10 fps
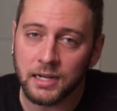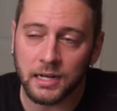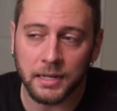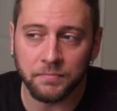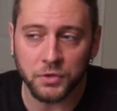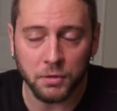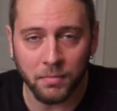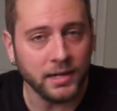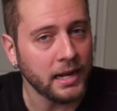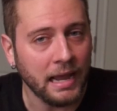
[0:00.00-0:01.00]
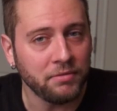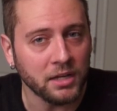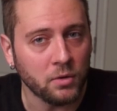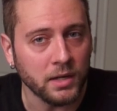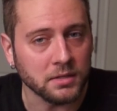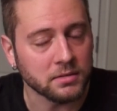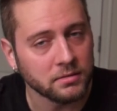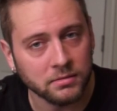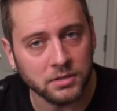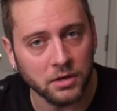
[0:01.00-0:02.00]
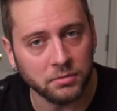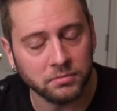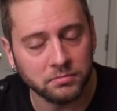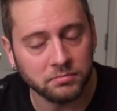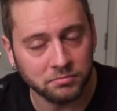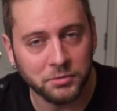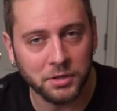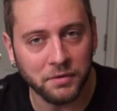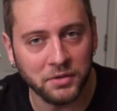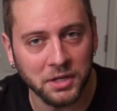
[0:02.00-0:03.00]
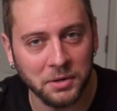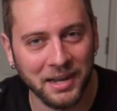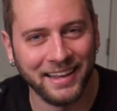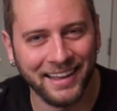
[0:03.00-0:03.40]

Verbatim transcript: you might not have that quiz, so good for you.